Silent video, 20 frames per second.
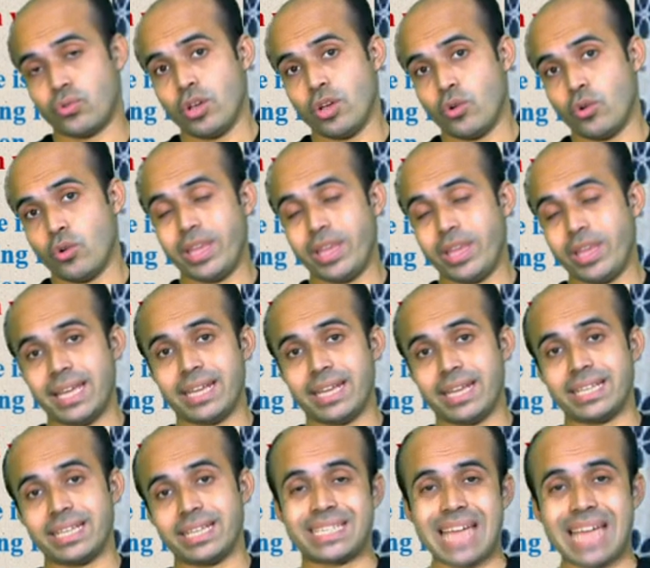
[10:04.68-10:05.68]
when they are
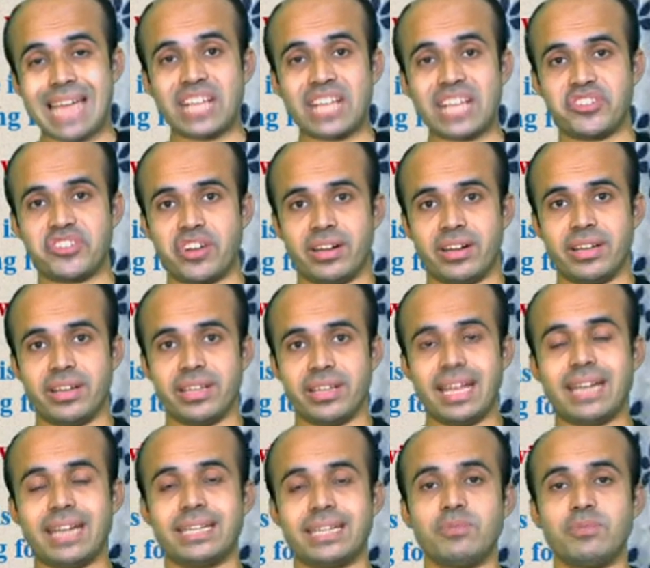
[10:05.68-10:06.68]
structured,
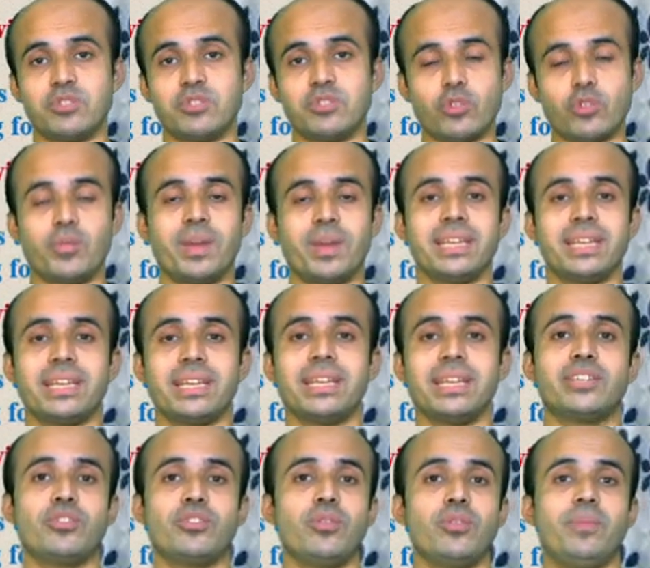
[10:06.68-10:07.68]
that times automatically
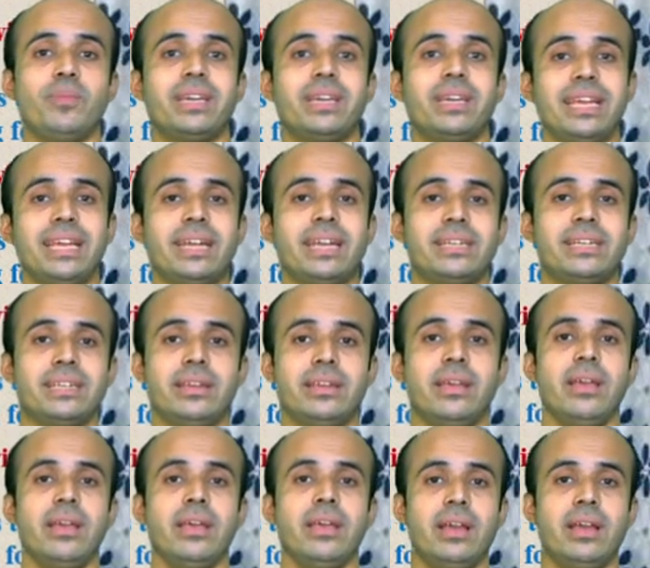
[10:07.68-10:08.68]
it will be created
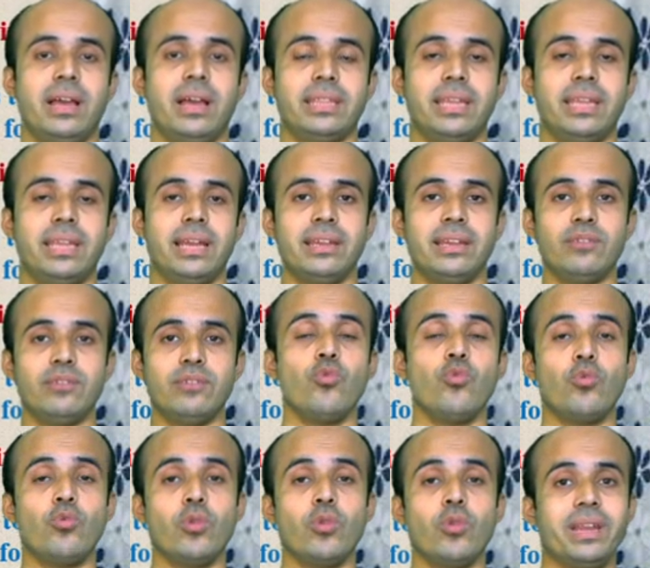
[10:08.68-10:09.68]
who
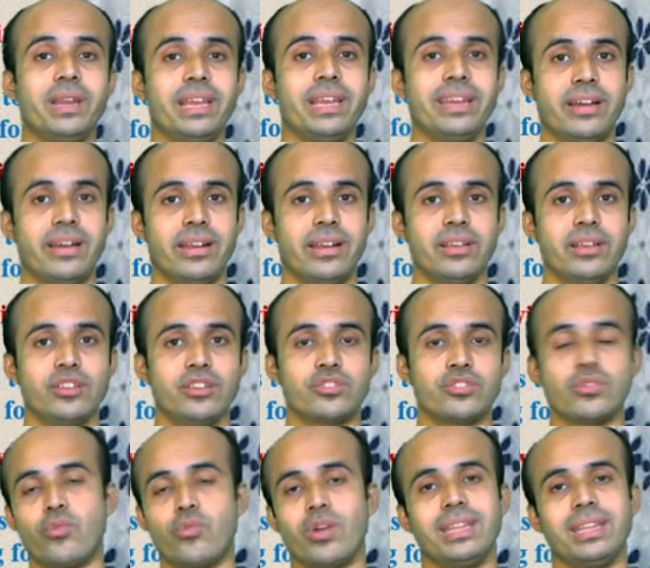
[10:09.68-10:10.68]
will be leader. So
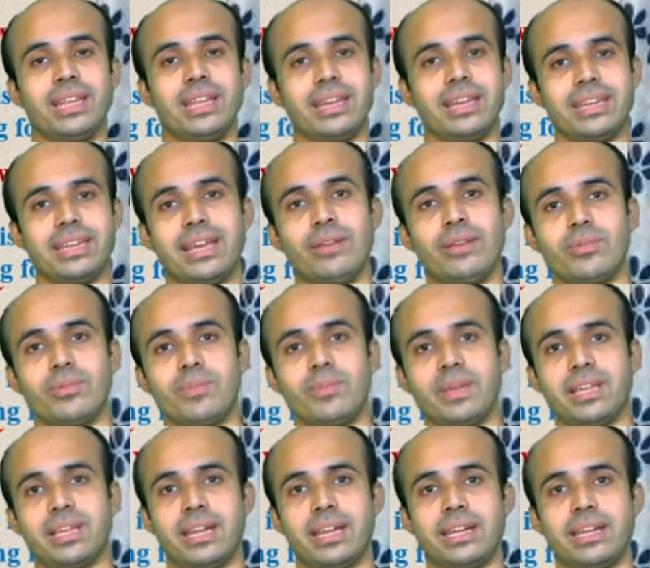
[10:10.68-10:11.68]
when the leader will be
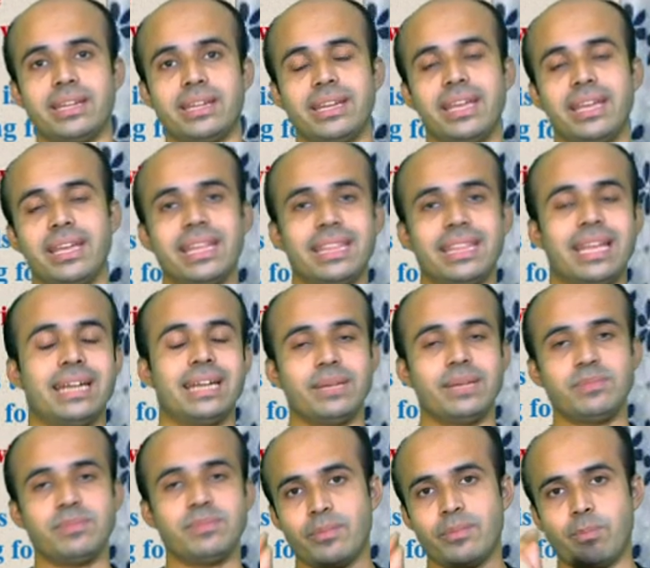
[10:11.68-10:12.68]
created, that
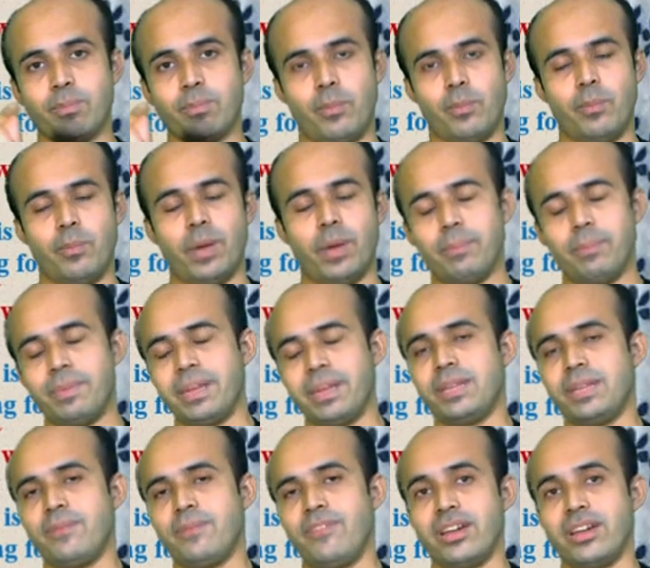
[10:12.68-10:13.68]
times a
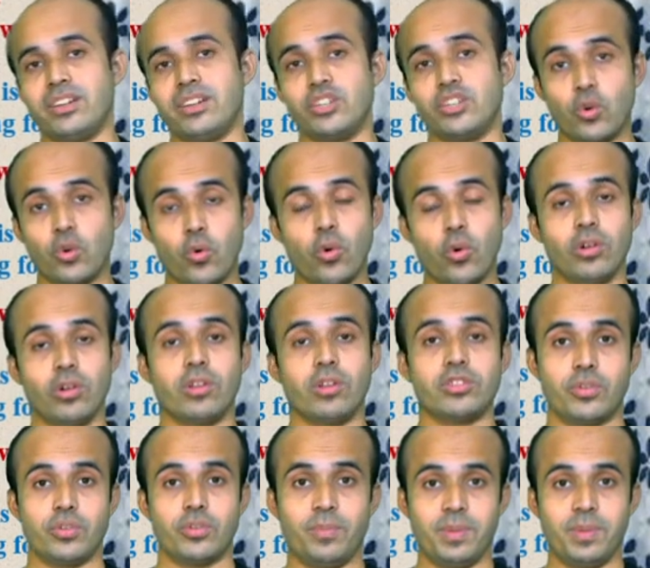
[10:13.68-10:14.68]
predefined goal
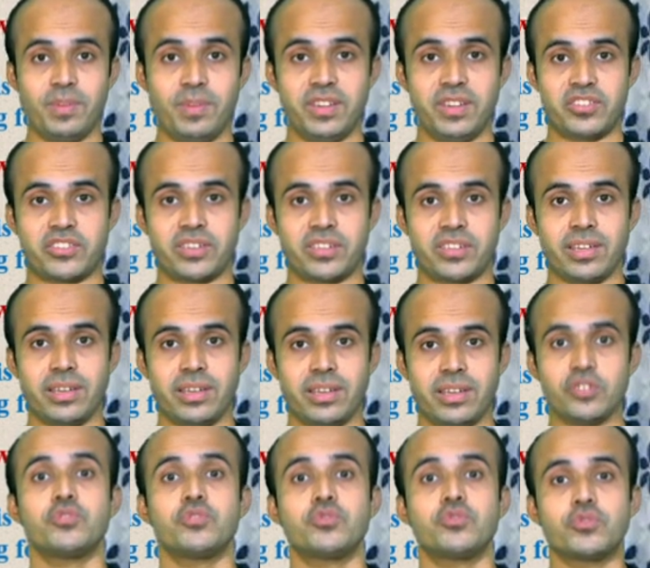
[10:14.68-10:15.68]
also be fixed.
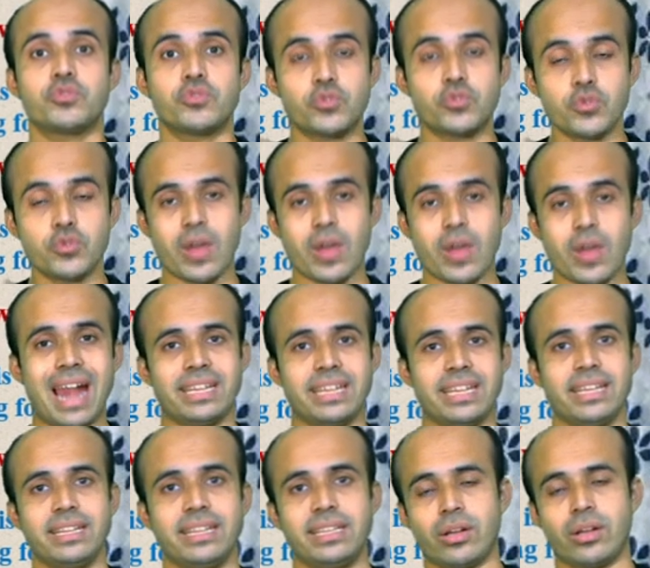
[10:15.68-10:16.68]
To
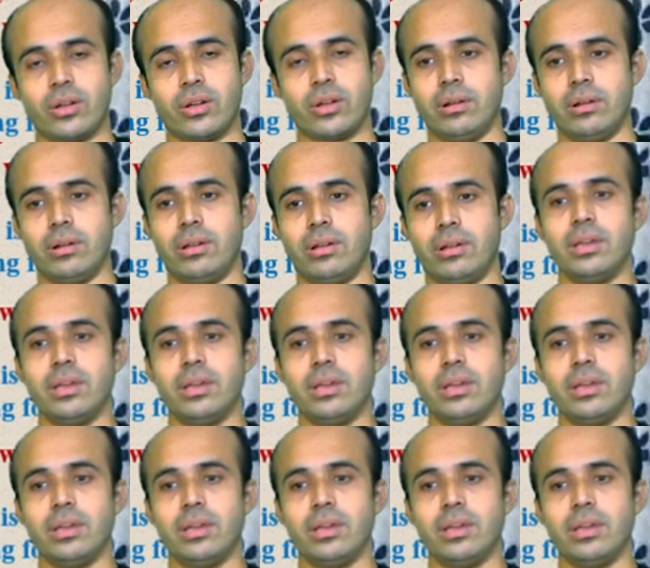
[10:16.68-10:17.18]
attain the goal,